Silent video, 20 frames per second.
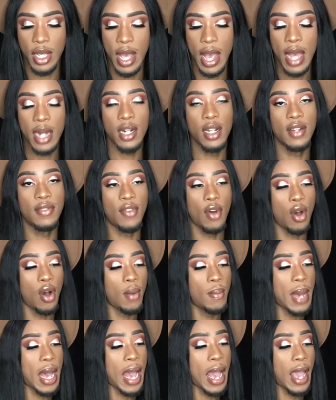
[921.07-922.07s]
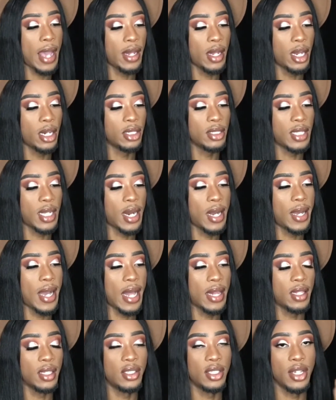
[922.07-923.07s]
out of all my highlighters that I
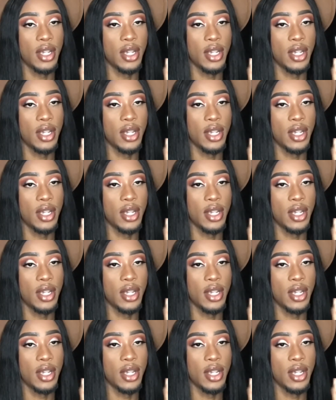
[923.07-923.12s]
got this